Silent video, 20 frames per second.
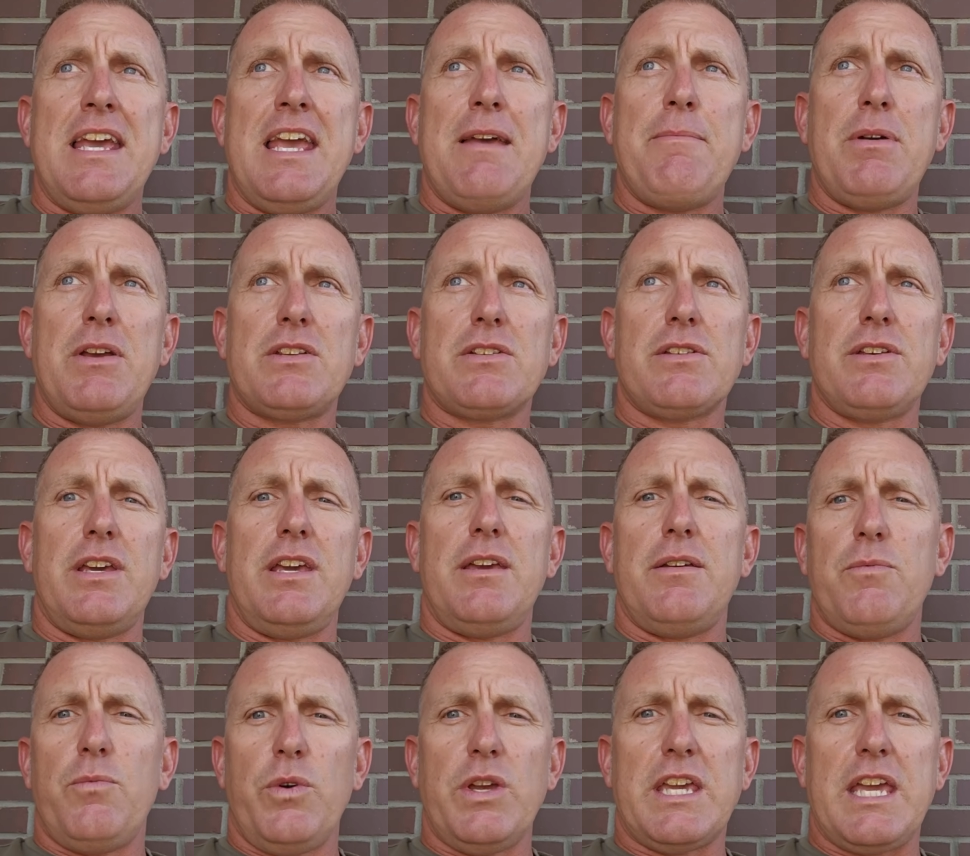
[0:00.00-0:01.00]
and
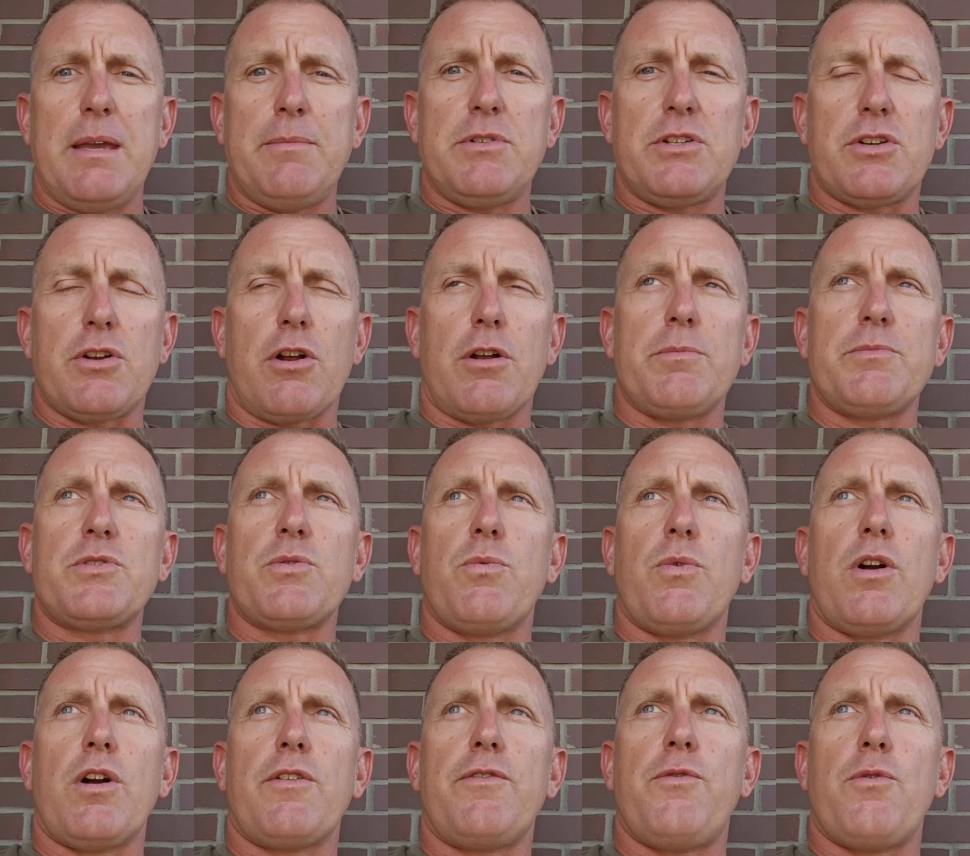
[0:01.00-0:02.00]
basically we came to terms
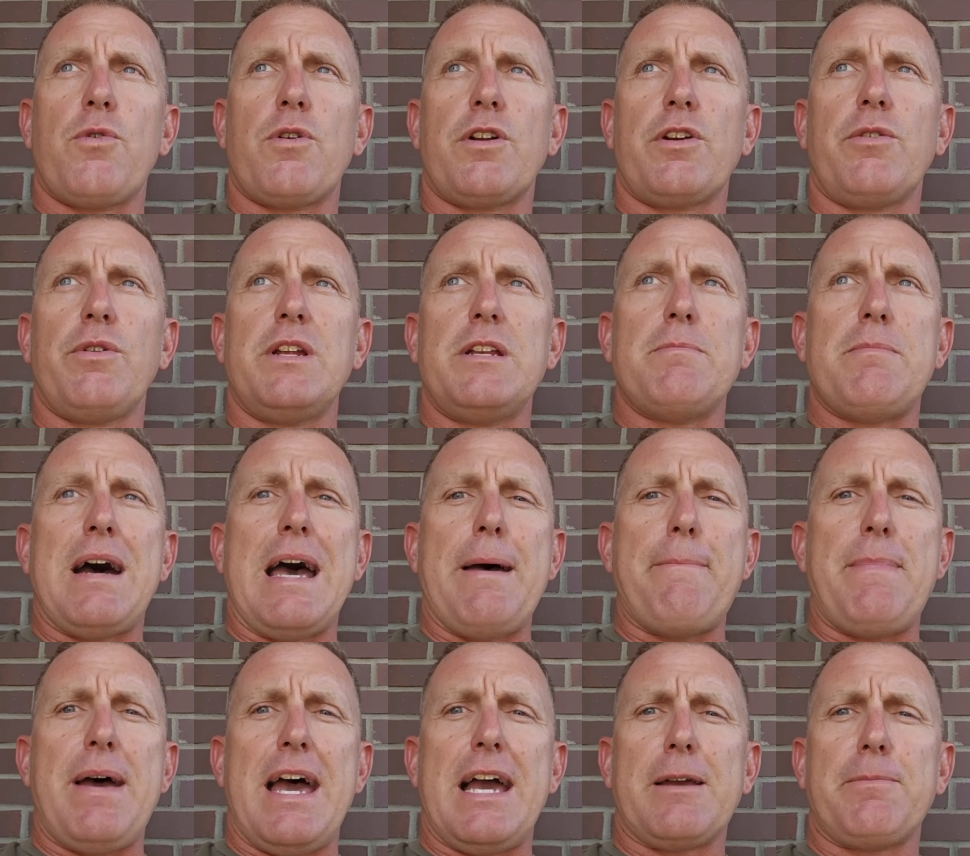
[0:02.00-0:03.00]
where Ford agreed to buy
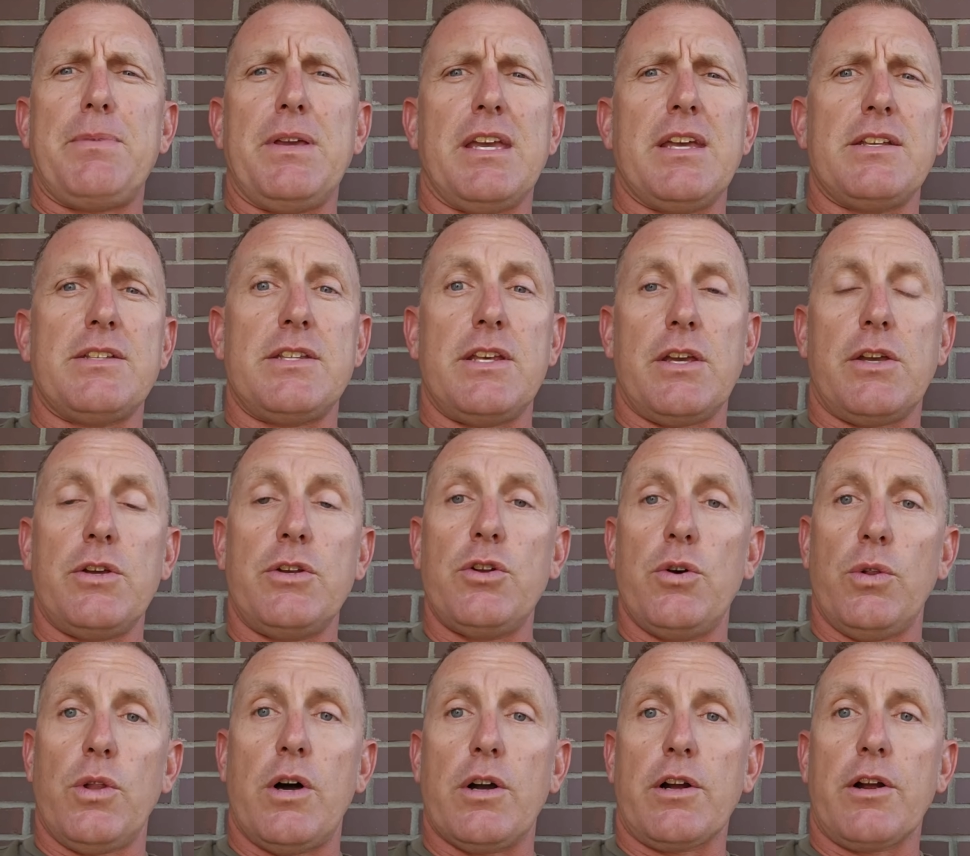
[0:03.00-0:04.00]
it back because they could
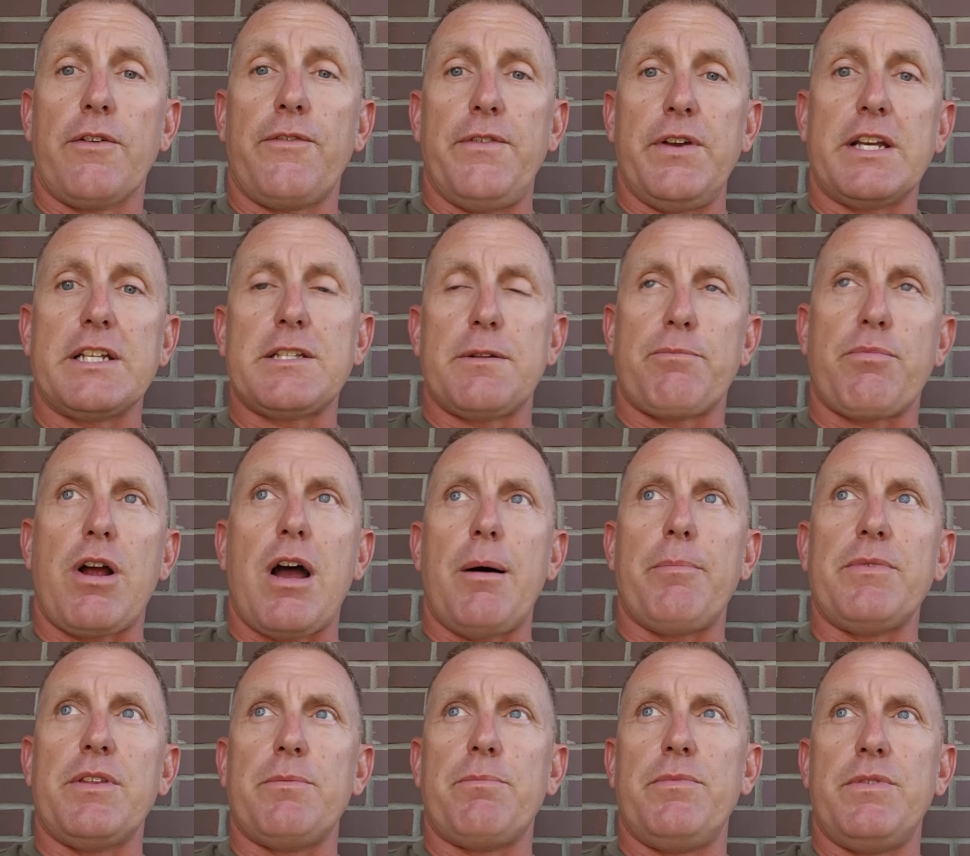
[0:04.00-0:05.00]
no longer fix the
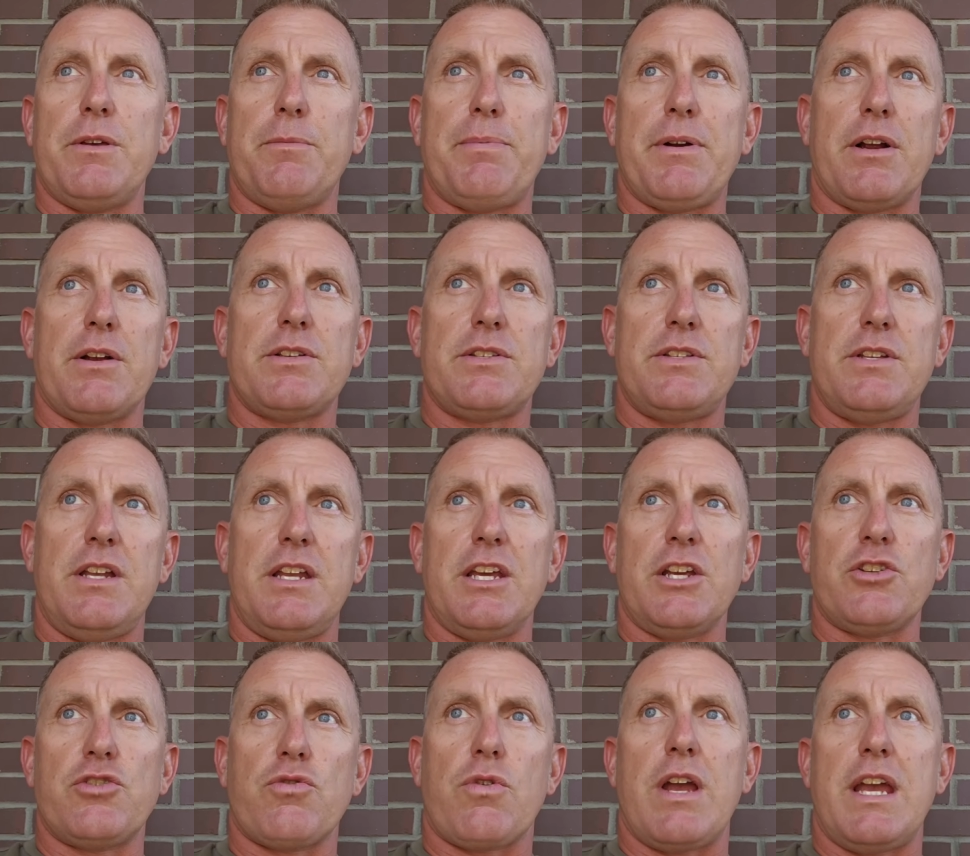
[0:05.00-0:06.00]
problem, the
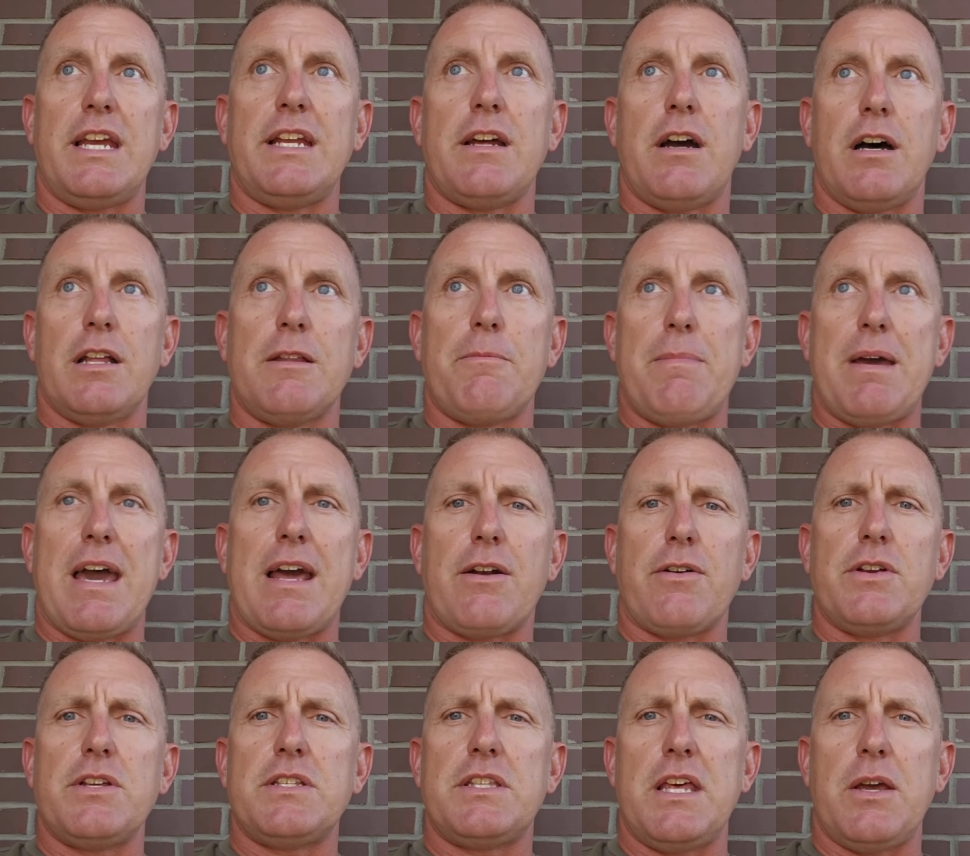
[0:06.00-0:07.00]
parasitic drain on the
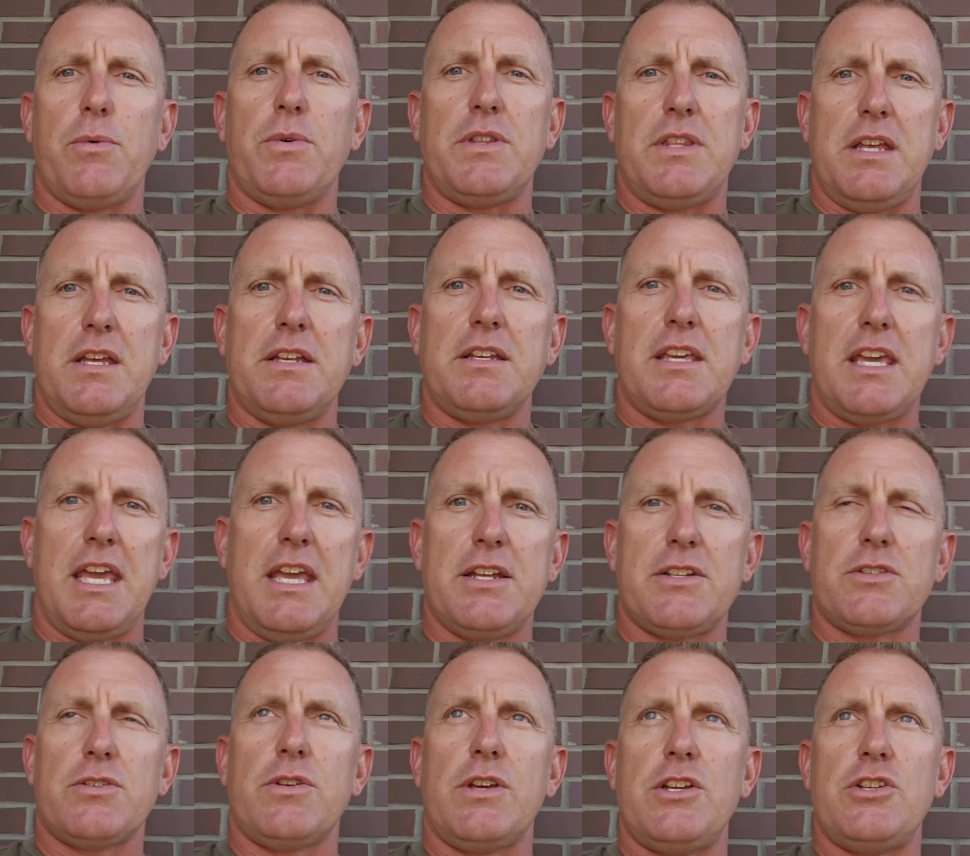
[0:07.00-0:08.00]
batteries that would then
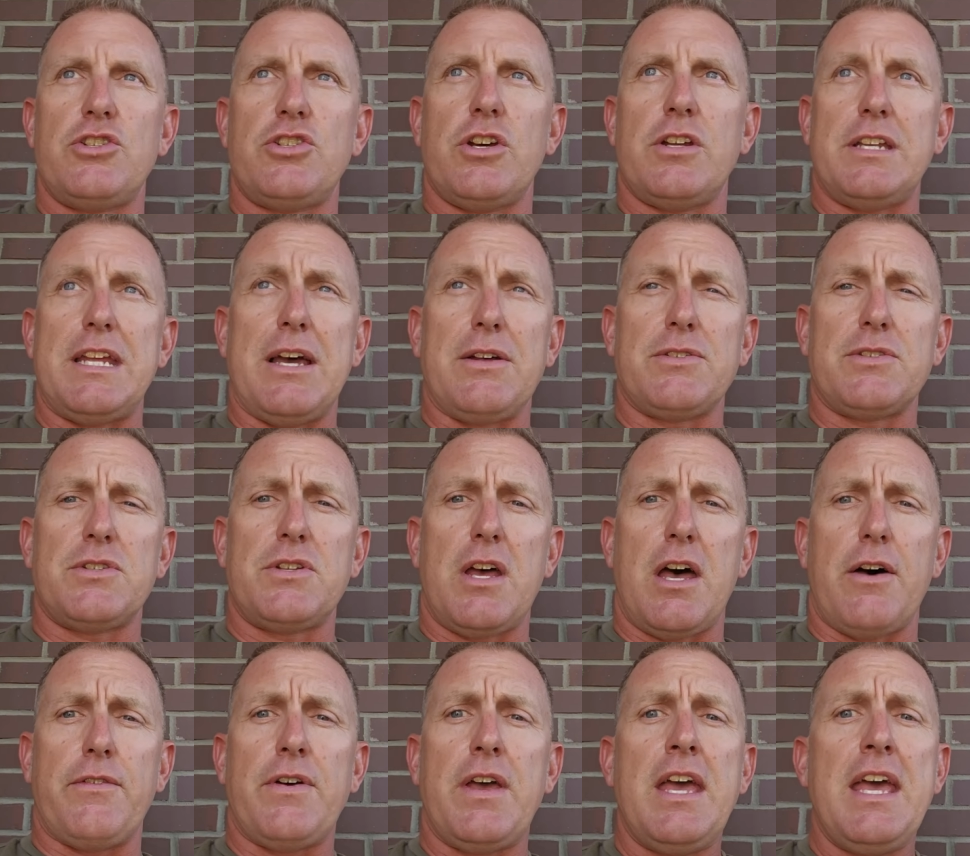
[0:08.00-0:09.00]
cancel and shut down
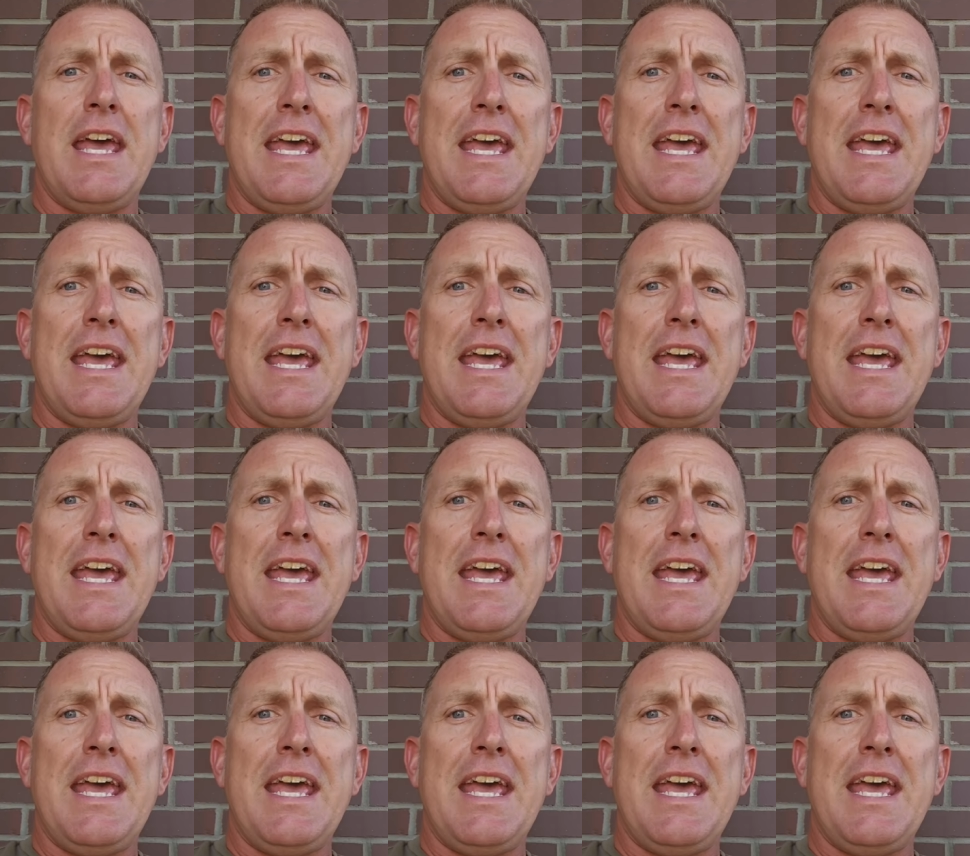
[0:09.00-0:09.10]
stuff.